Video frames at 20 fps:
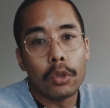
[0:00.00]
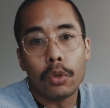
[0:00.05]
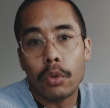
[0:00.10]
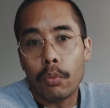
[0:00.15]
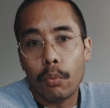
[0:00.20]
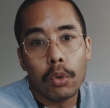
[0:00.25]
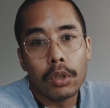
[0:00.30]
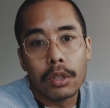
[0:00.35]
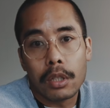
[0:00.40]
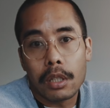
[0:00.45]
you
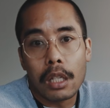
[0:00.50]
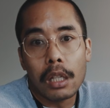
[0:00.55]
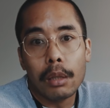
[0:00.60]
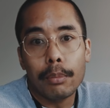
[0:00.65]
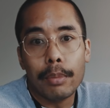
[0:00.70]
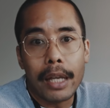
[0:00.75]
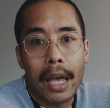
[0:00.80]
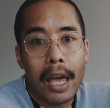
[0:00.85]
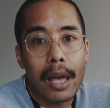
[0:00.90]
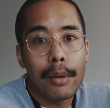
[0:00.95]
would still
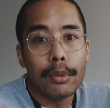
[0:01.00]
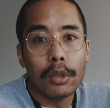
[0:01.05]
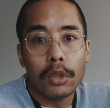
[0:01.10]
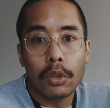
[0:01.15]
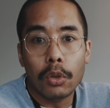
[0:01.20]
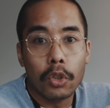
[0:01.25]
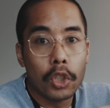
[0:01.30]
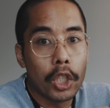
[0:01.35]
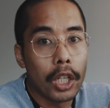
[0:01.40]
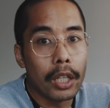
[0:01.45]
be able
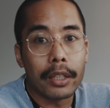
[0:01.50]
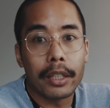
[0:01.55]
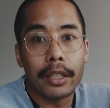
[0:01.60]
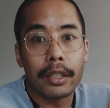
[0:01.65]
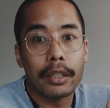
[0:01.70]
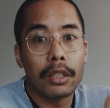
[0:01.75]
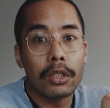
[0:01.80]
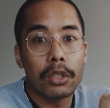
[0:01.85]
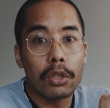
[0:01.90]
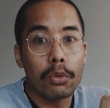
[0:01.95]
to chuck
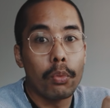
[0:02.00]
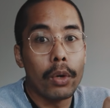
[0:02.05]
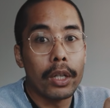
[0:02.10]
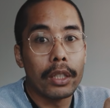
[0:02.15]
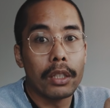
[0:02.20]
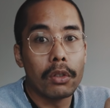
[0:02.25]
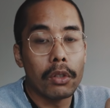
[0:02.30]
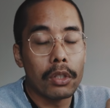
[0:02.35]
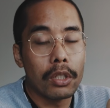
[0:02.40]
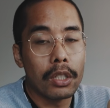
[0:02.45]
in a
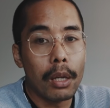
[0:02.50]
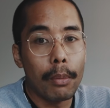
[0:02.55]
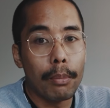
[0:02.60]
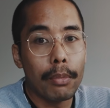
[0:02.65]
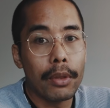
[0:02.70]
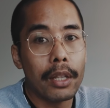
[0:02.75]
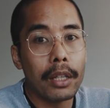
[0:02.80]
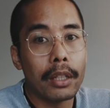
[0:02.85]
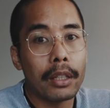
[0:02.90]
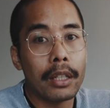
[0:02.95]
sweater or
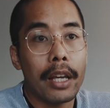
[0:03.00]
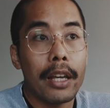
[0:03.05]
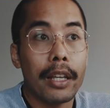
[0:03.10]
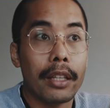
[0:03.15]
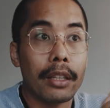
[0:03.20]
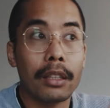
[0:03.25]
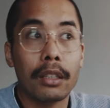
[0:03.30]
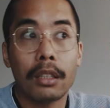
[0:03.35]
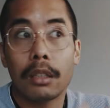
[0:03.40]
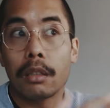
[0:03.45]
something
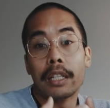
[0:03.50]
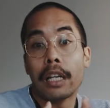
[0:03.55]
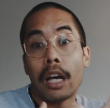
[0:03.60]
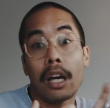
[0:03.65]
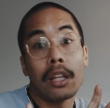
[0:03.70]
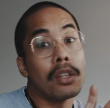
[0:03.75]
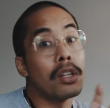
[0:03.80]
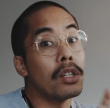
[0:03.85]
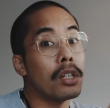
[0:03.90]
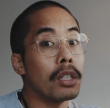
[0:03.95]
in the
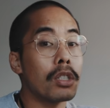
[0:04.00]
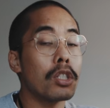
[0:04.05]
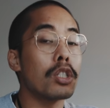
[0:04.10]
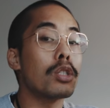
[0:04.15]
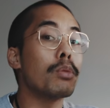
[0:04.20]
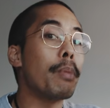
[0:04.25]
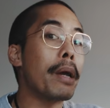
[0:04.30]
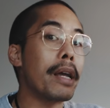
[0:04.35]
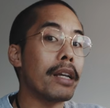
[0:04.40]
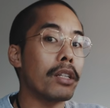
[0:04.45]
other
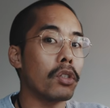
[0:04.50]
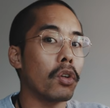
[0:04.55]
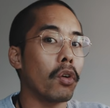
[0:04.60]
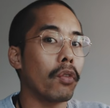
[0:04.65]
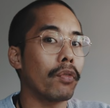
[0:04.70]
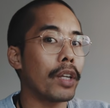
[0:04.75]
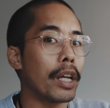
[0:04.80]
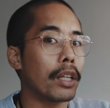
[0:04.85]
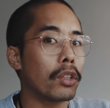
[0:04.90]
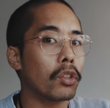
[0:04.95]
space
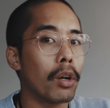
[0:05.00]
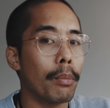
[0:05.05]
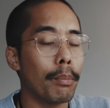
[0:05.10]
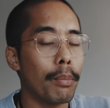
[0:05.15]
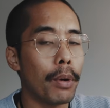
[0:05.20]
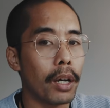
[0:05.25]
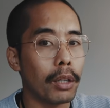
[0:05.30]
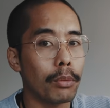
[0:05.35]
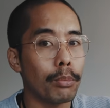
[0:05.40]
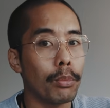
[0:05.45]
of that
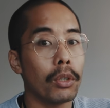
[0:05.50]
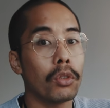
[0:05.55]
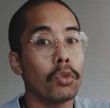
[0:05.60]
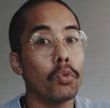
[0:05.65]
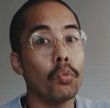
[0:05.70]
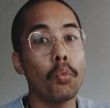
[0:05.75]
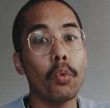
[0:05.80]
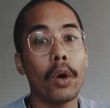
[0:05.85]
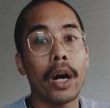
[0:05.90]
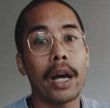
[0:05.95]
compartment
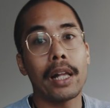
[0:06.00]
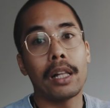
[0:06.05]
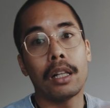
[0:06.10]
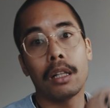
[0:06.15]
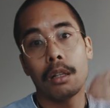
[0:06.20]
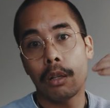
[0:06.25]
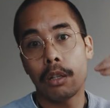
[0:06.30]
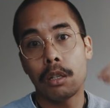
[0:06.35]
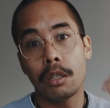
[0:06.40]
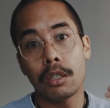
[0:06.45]

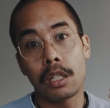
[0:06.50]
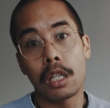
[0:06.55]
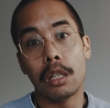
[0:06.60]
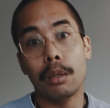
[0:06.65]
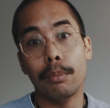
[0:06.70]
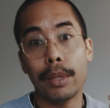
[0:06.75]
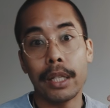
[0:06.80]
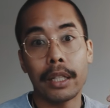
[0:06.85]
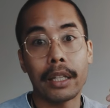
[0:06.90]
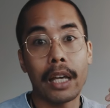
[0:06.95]
while still
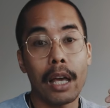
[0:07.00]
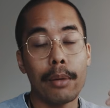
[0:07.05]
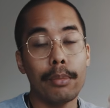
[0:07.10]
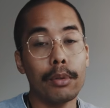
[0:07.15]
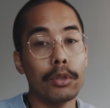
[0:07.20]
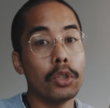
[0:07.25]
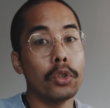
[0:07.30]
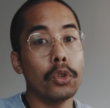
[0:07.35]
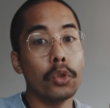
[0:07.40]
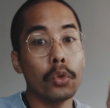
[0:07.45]
being able
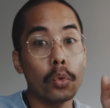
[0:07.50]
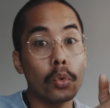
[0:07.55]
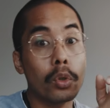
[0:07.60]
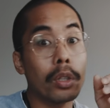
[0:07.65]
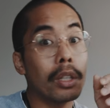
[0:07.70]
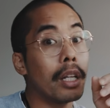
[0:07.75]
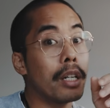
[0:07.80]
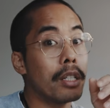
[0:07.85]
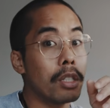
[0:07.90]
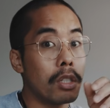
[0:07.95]
to
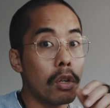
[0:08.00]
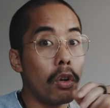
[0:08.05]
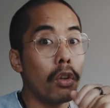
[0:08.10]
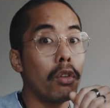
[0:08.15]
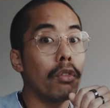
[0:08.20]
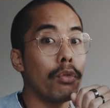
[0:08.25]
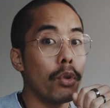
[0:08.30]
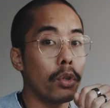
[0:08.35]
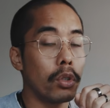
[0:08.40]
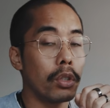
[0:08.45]
utilize the whole
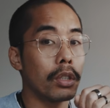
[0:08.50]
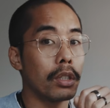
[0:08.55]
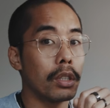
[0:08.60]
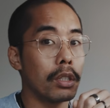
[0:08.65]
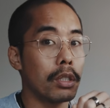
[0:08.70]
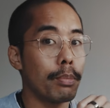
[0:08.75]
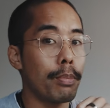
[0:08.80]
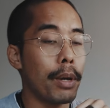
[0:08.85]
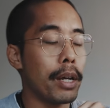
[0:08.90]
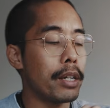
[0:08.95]
vertical
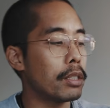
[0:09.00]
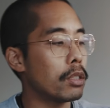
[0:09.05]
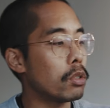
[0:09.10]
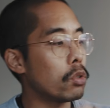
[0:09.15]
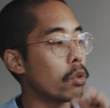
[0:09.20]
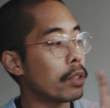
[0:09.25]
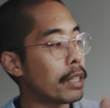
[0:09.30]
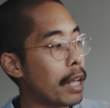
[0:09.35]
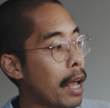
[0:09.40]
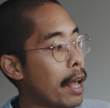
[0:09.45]
space.
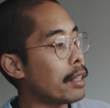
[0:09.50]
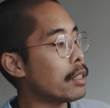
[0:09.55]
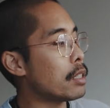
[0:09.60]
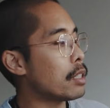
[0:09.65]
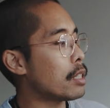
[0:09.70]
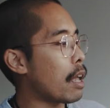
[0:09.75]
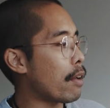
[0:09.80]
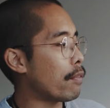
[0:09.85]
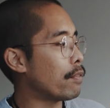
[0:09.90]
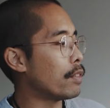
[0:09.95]
So that is
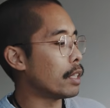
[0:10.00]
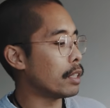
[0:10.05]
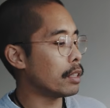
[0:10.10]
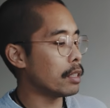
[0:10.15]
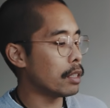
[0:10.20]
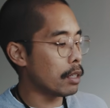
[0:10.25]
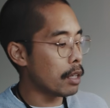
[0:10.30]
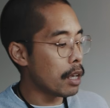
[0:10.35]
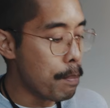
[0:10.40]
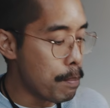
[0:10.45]

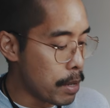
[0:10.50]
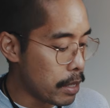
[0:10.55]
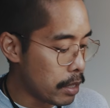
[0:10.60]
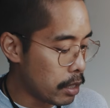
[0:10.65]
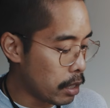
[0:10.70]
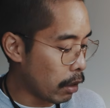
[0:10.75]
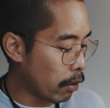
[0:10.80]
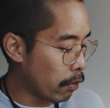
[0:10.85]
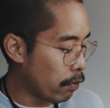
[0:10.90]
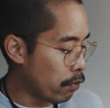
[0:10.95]
definitely
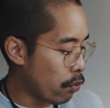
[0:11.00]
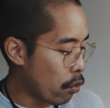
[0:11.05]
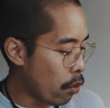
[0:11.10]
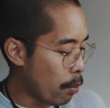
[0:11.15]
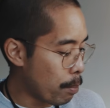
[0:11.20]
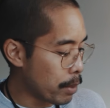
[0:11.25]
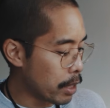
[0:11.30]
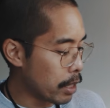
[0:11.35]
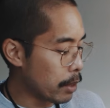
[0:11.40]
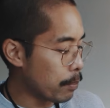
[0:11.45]
missing for
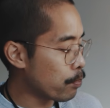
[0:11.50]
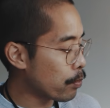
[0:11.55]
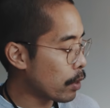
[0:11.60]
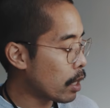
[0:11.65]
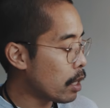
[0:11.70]
me.